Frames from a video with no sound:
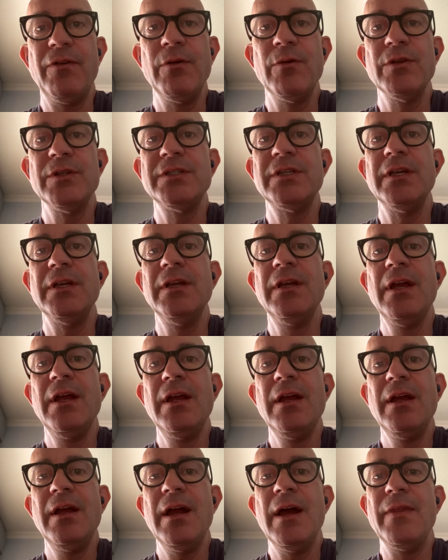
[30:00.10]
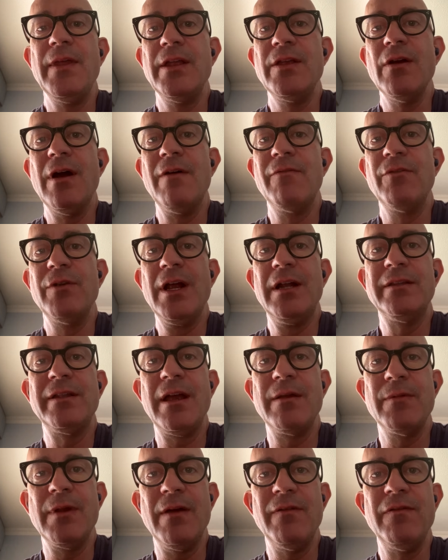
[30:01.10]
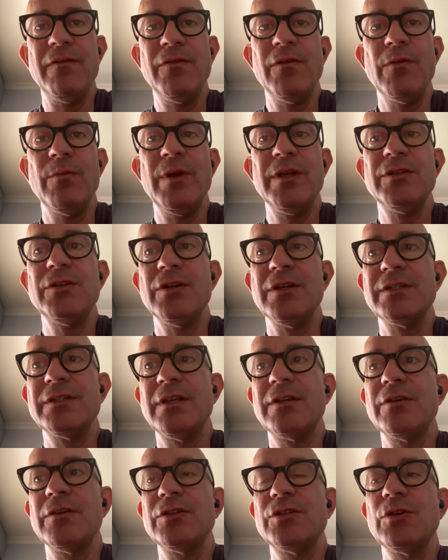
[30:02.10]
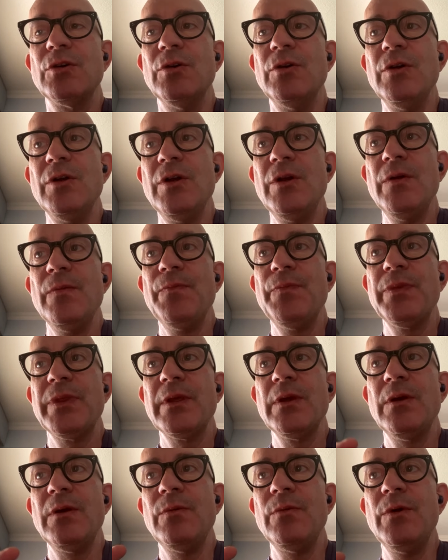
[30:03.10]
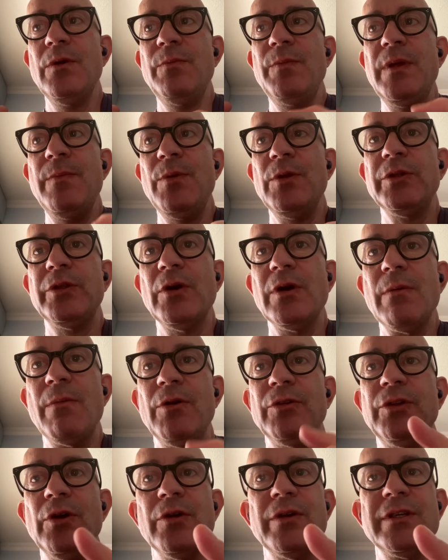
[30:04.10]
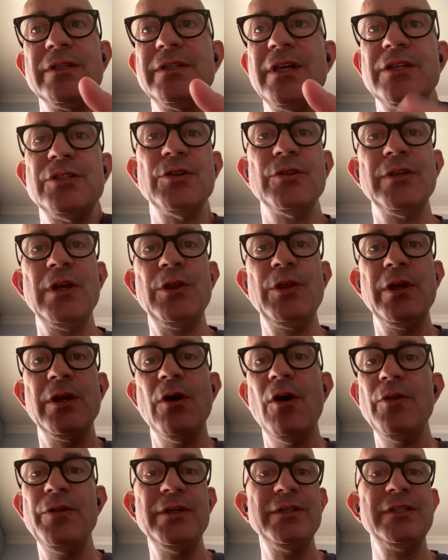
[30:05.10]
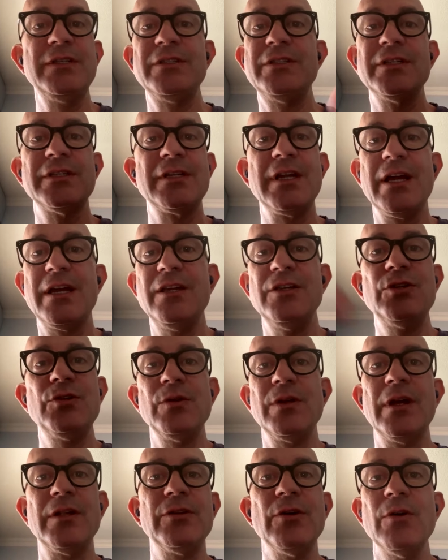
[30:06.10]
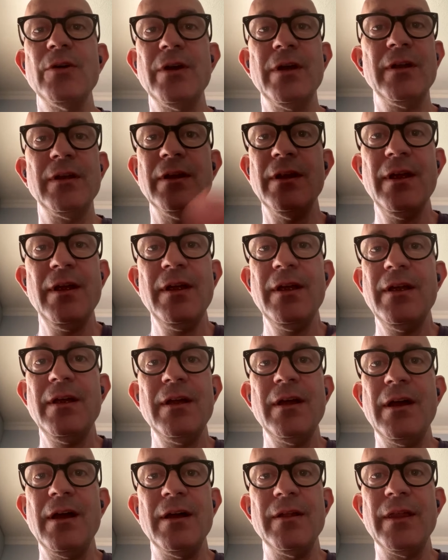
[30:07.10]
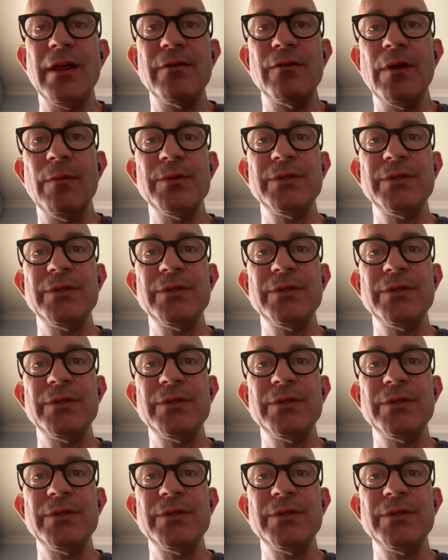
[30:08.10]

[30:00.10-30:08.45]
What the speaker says: frequency, and that you have real-time NAV information, etc. So when people talk about tokenization, they think, oh, this is just like issuing a token that